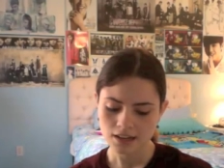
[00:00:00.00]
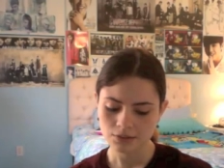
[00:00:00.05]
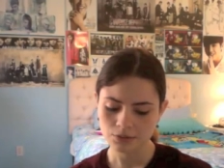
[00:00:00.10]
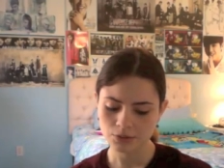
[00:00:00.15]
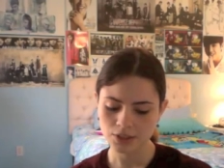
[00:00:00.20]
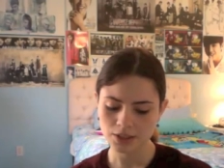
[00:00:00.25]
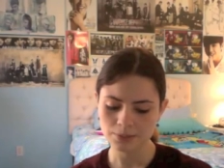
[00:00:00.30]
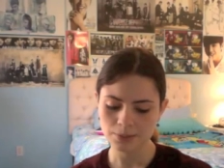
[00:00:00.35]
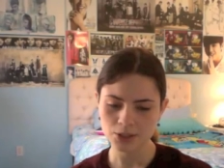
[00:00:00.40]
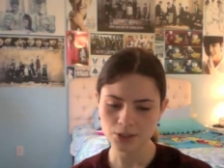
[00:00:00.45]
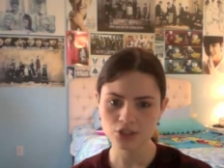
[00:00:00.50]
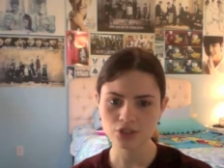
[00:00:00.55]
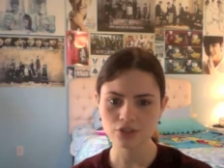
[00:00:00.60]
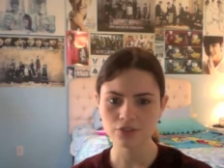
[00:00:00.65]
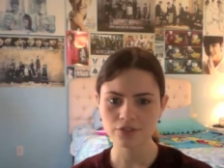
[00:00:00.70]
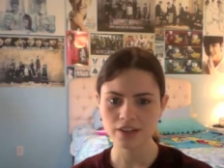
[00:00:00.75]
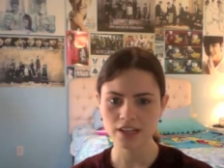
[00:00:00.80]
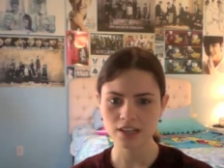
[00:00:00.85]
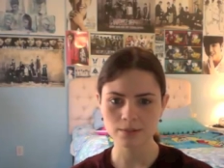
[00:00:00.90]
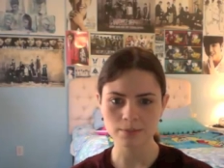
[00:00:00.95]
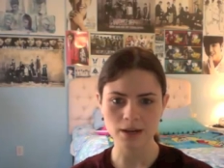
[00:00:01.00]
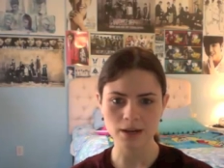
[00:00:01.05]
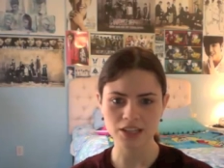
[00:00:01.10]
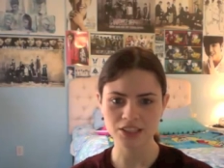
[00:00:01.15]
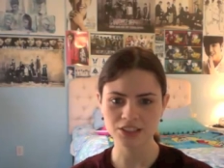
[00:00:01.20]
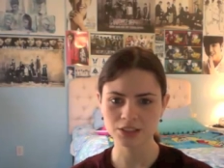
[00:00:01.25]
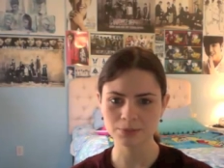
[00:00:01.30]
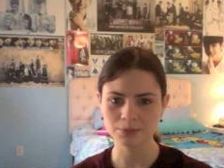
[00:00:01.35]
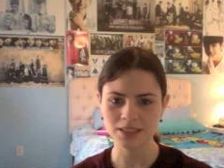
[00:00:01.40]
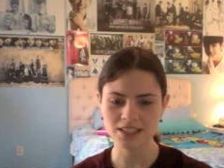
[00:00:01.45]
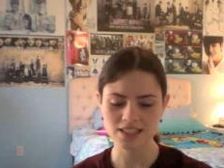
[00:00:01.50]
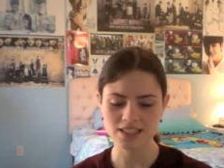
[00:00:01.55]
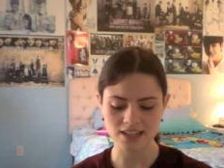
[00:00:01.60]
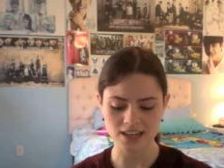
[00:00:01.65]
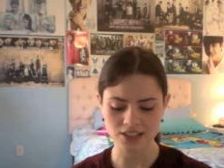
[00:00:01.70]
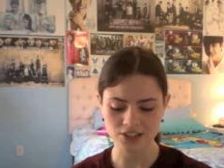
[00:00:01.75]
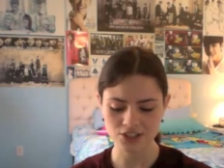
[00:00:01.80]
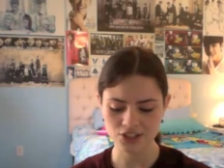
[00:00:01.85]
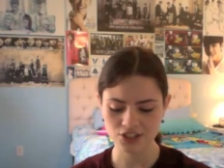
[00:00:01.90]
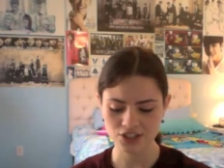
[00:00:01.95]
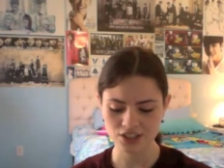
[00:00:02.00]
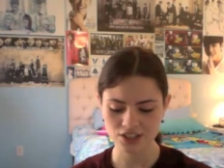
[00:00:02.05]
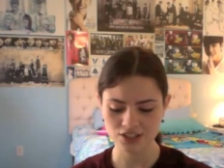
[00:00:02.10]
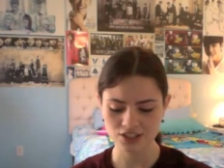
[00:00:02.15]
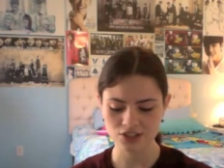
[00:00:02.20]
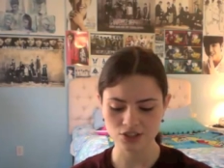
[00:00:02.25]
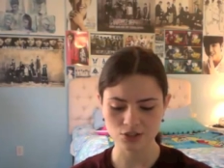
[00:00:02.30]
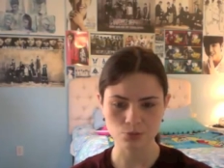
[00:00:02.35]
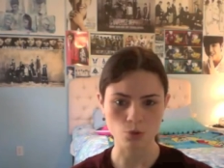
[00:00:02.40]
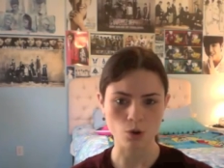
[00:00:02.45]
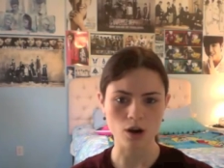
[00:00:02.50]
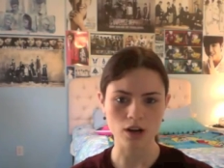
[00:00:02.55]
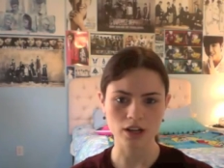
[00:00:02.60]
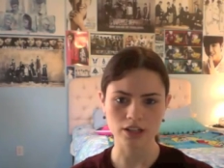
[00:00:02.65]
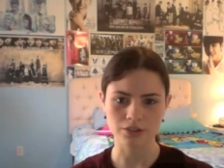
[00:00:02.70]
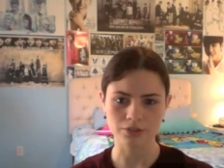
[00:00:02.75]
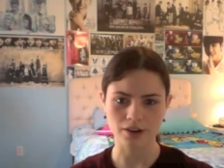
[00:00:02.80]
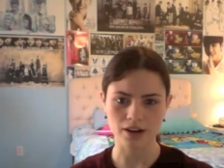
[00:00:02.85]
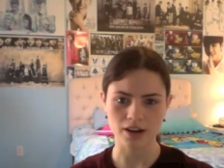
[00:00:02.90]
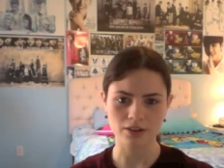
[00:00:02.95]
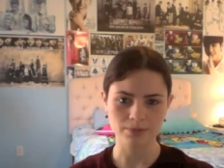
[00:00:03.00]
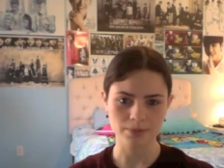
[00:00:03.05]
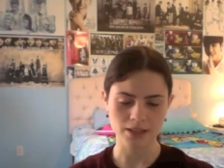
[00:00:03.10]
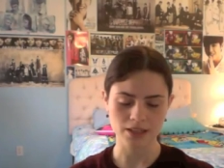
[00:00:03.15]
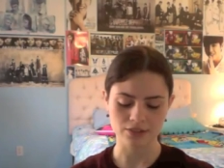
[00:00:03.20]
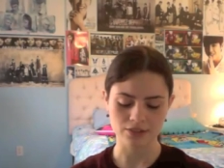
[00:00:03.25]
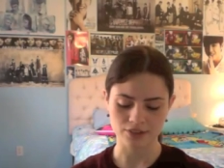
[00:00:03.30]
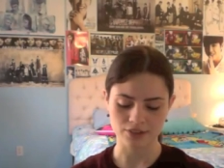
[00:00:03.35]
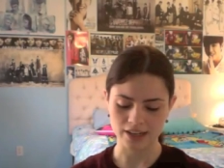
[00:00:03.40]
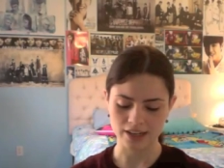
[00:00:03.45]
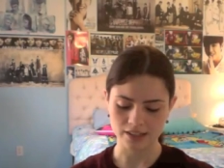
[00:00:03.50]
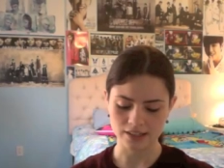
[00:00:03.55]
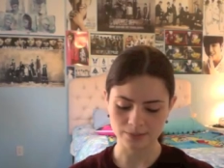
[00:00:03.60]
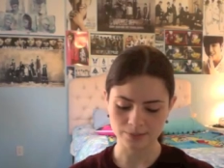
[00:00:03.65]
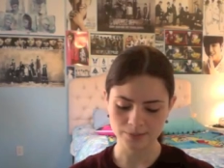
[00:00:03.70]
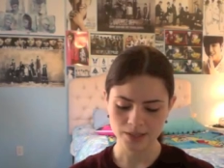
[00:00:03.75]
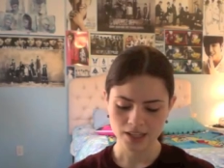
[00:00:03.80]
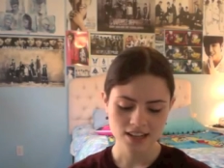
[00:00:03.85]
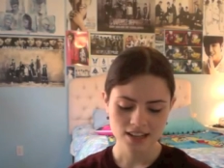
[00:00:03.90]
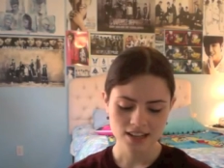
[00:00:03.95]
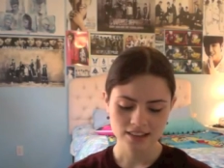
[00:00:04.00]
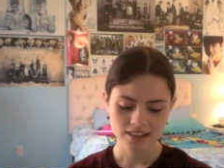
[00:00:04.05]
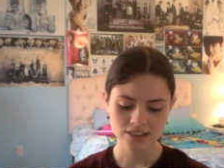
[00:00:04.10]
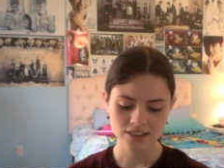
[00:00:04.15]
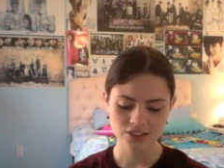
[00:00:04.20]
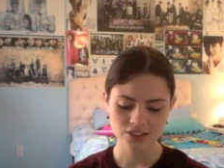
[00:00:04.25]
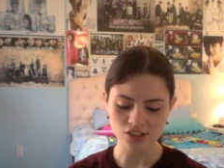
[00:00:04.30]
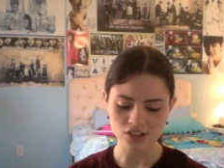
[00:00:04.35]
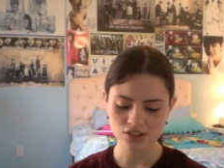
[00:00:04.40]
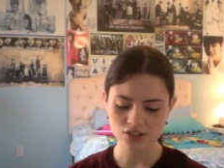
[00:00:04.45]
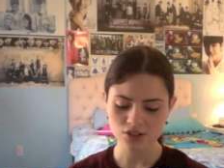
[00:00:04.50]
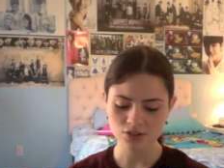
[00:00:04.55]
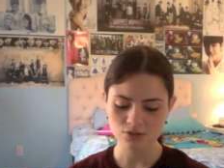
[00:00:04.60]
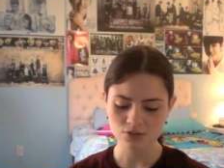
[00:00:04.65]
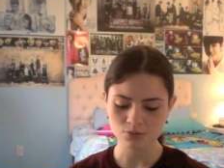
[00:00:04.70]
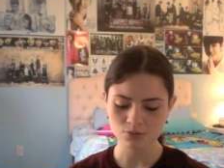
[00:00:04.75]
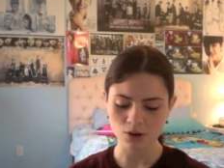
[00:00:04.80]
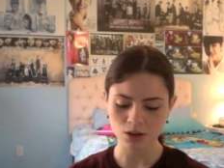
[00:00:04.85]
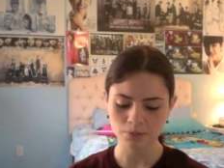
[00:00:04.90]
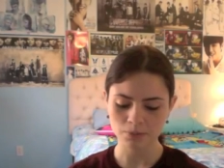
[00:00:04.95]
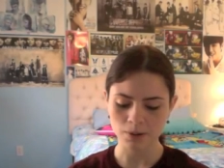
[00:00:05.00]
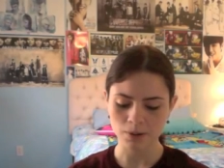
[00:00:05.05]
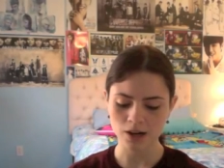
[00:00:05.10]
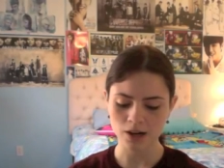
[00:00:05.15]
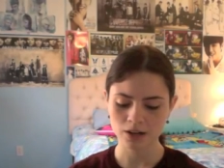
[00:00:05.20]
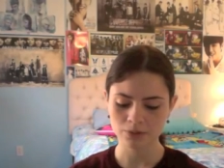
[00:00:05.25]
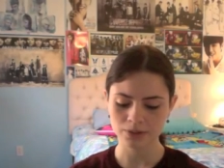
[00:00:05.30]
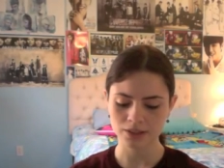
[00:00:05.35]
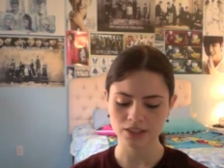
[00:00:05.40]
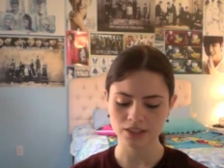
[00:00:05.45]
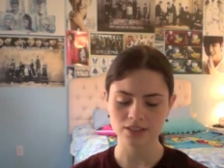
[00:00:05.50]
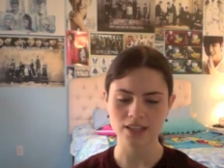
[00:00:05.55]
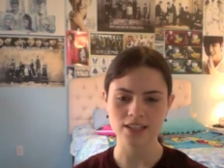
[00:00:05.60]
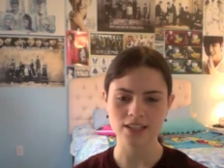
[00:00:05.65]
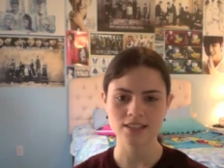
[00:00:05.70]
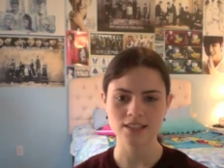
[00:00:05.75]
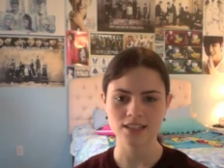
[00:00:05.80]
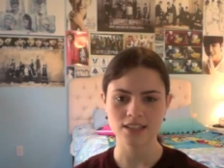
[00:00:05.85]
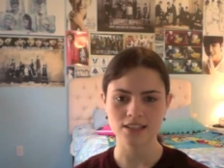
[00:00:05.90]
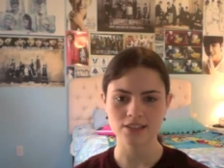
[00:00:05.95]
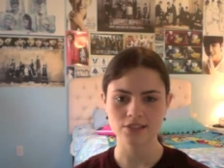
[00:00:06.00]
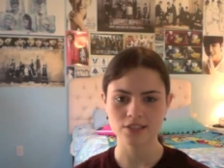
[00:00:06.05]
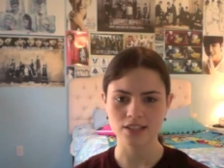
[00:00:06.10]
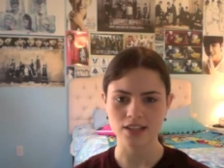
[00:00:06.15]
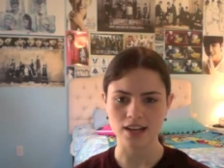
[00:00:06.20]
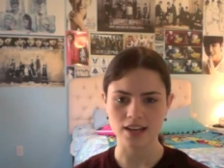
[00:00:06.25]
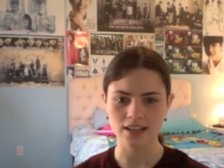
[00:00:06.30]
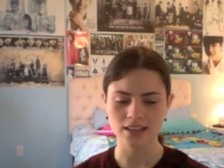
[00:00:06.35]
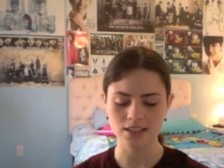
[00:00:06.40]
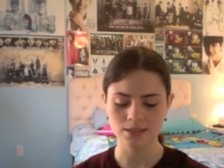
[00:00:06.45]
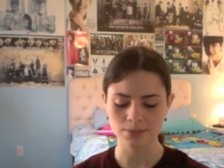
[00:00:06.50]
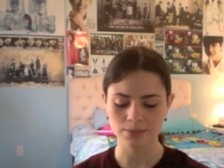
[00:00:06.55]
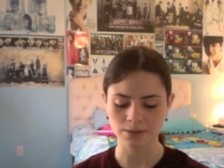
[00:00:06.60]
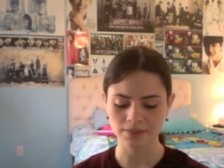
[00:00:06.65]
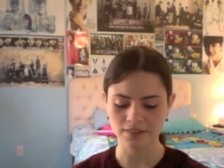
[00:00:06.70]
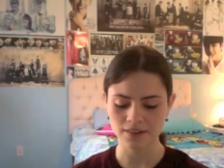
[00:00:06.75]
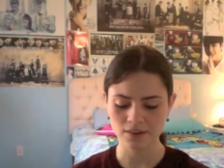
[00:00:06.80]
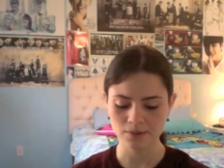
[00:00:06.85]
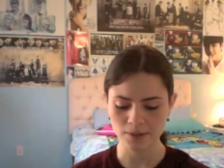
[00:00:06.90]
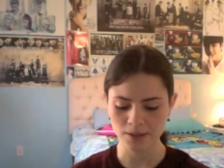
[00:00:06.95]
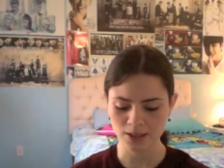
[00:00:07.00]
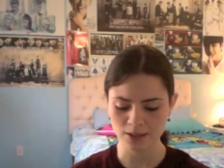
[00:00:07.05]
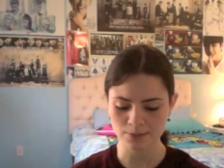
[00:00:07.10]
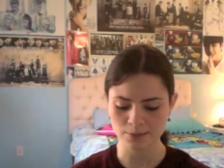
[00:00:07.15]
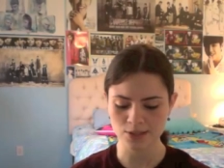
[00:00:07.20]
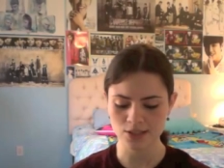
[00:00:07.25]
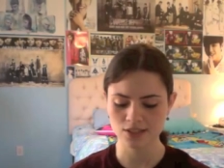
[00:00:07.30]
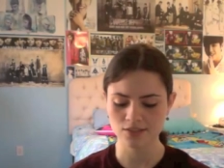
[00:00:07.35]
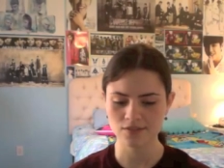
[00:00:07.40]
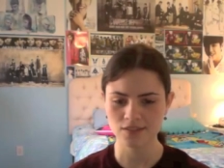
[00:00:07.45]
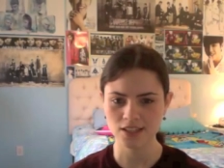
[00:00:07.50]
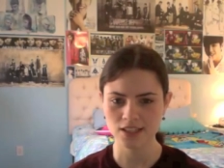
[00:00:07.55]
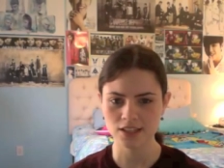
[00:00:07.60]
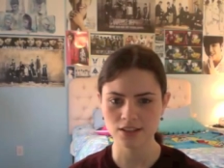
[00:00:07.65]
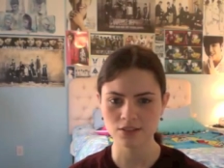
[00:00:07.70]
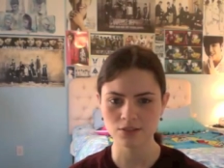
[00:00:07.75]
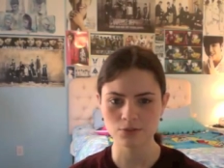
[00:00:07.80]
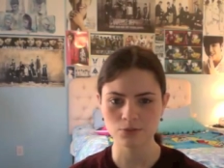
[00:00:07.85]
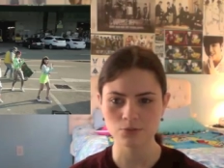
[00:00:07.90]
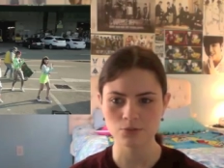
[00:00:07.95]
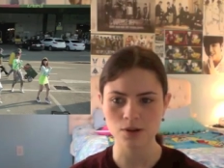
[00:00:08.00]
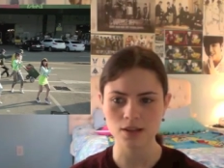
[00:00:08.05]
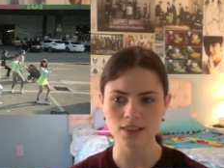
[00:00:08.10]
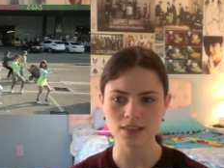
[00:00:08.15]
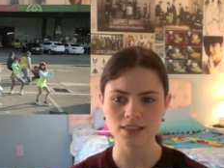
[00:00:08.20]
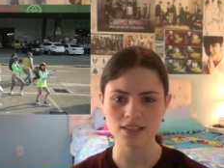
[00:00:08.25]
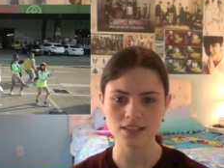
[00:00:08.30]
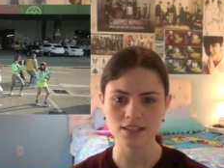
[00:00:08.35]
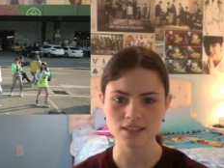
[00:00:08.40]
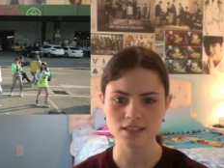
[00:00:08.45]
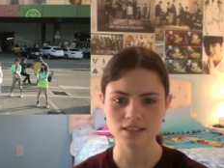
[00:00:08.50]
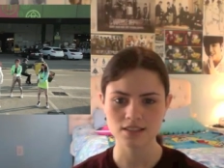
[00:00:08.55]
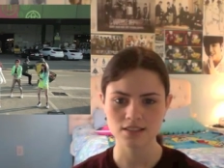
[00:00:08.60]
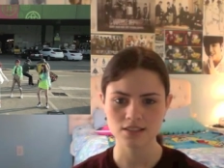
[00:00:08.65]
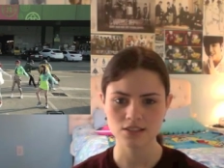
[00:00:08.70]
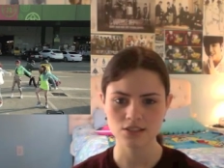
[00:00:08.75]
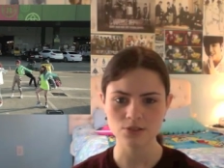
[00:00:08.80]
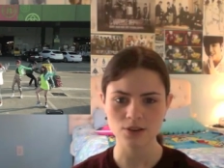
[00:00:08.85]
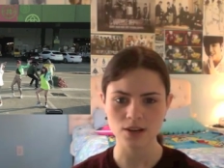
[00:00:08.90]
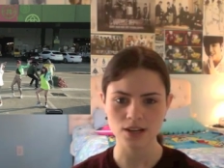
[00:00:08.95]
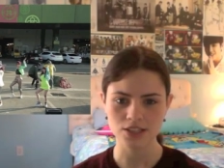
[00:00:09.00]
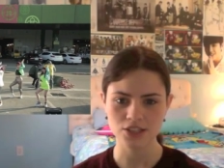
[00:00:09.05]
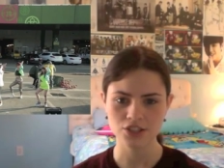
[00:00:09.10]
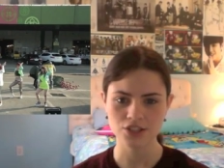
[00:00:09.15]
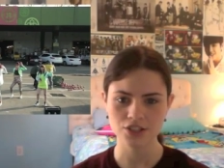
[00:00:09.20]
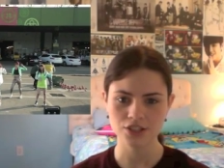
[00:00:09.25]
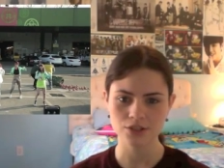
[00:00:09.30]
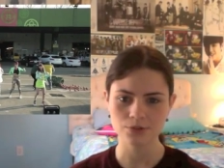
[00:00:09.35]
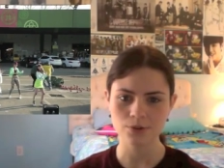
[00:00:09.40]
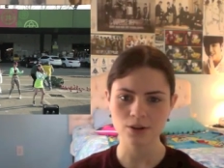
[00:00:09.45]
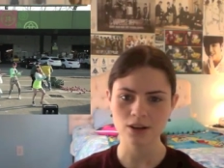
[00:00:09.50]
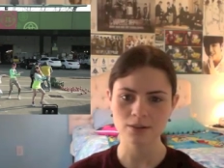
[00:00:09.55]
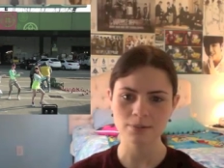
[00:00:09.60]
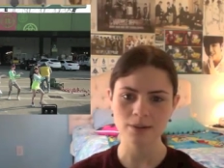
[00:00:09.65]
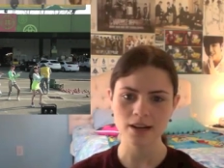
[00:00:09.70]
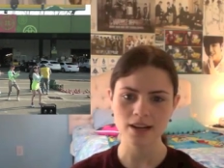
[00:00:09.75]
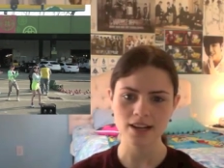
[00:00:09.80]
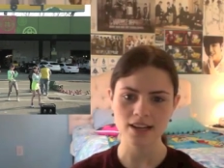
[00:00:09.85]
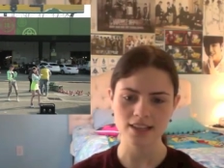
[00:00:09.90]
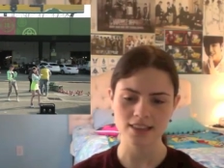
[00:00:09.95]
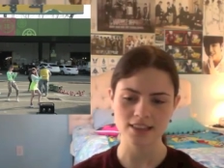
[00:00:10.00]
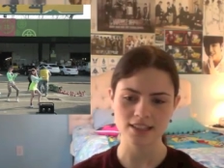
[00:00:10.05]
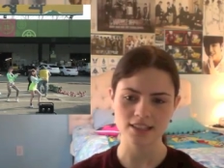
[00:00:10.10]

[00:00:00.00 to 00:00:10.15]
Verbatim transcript: with a bunch of random ajumas and ajishis just walking around being random. There's also one part when they're dancing outside that's my favorite part of the music video when these two ajishis walk by and